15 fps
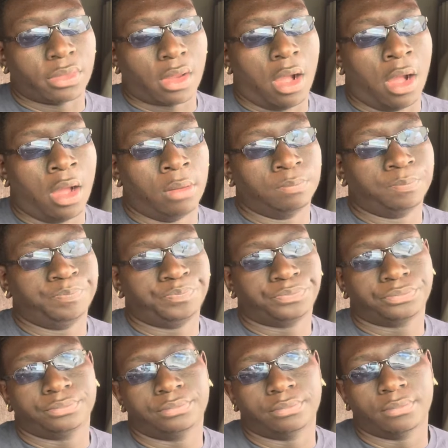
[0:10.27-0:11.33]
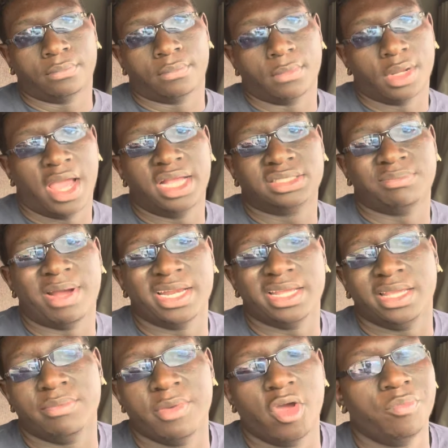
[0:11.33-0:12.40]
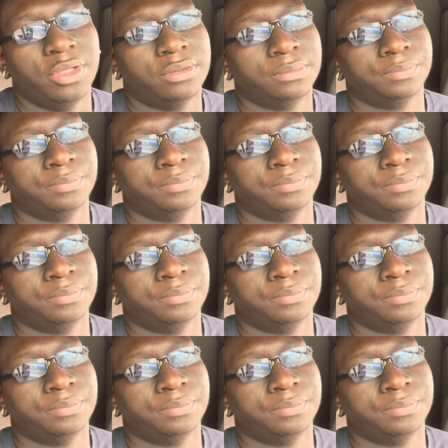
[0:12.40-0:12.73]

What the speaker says: I had somebody email me.